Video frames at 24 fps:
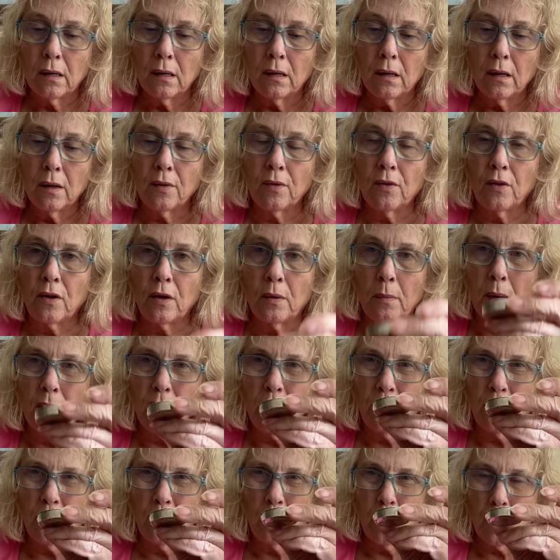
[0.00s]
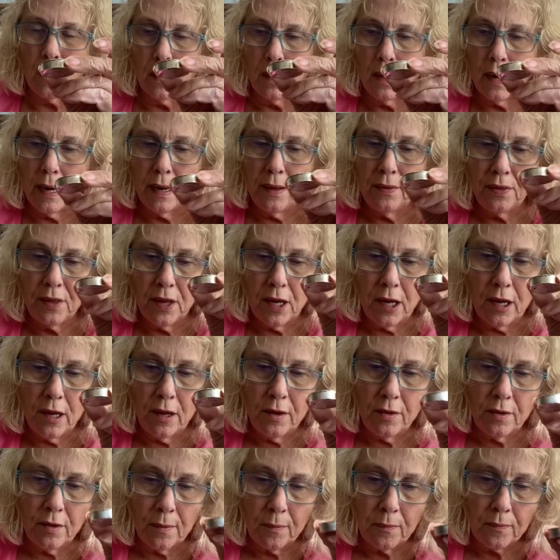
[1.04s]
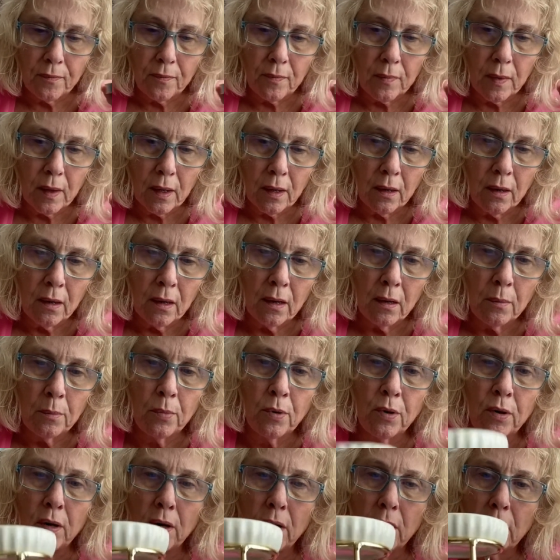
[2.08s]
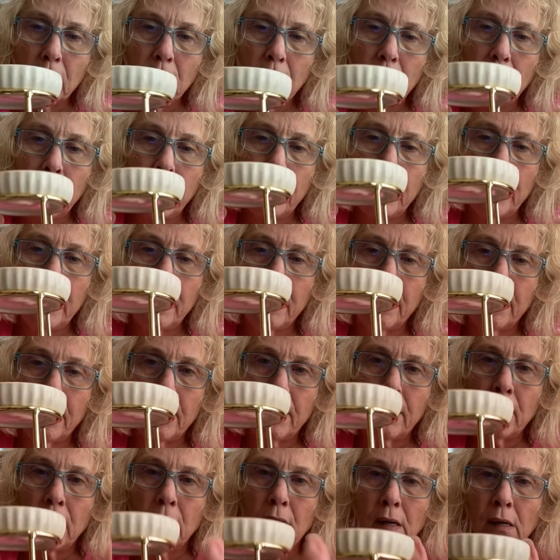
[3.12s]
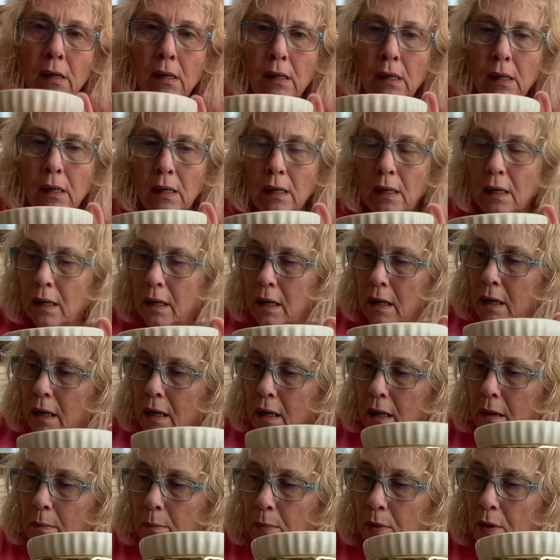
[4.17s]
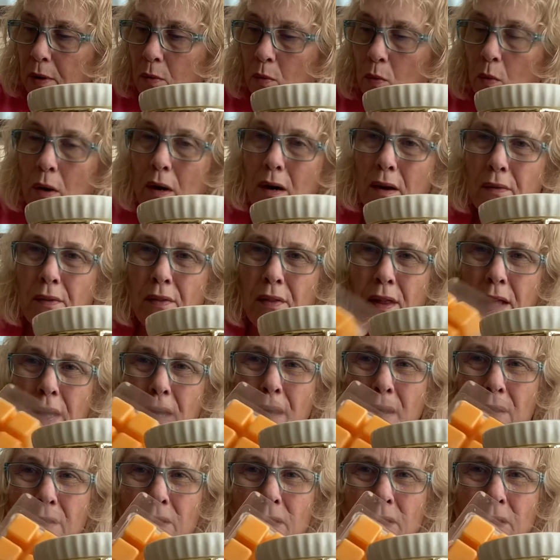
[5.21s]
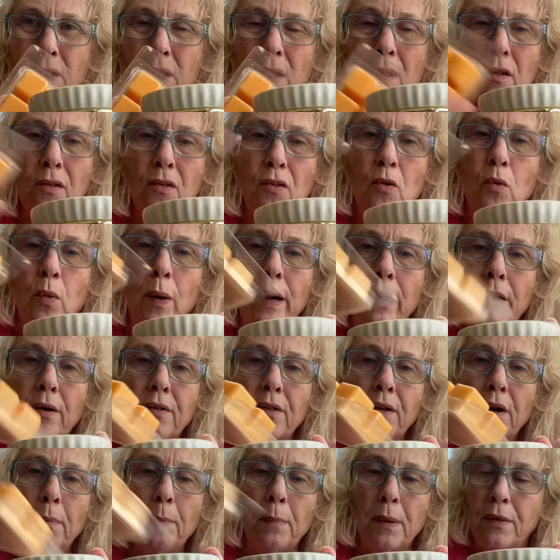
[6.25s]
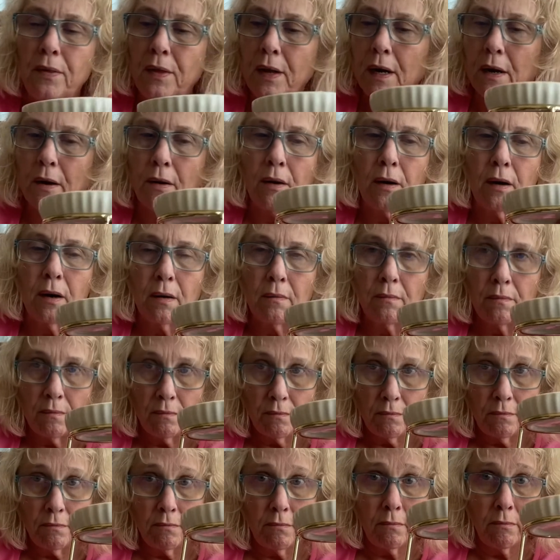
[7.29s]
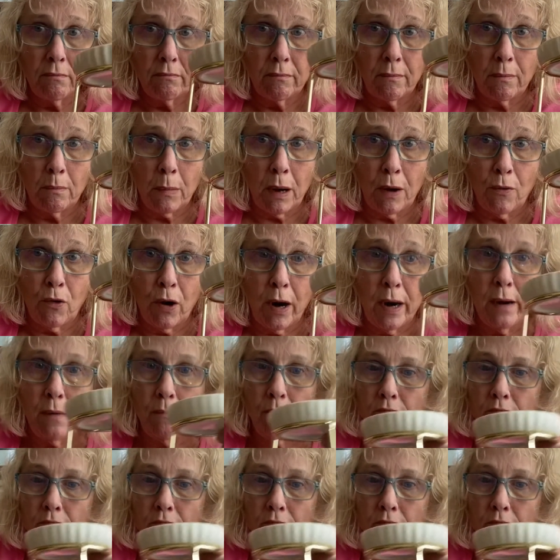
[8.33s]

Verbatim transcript: so you must, what, like these? put it here and put one of these little squares up in there. Am I right?